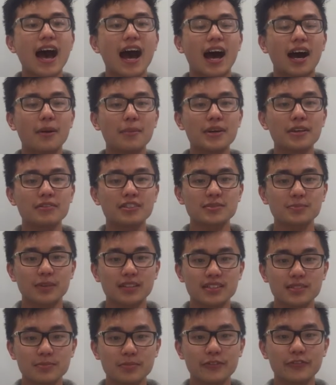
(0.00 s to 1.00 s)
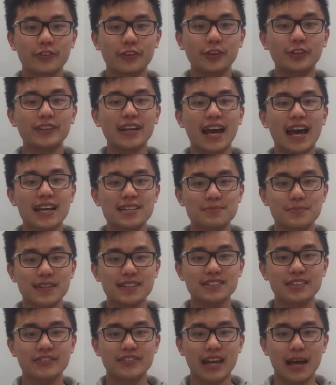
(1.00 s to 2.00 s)
I'll be responsible for all the
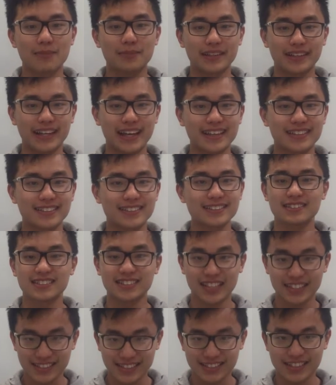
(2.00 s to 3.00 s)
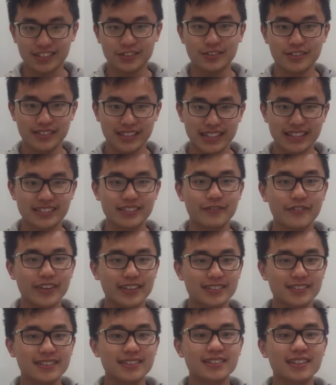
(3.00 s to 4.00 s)
aspects of the application, such as the user
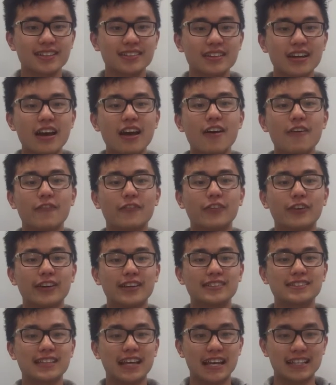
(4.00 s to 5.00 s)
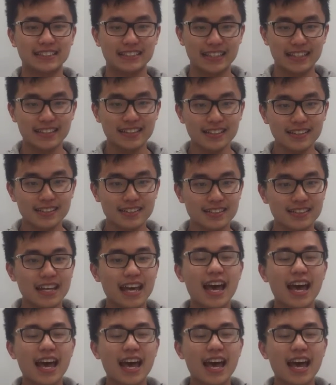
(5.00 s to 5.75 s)
interface design for its aesthetics,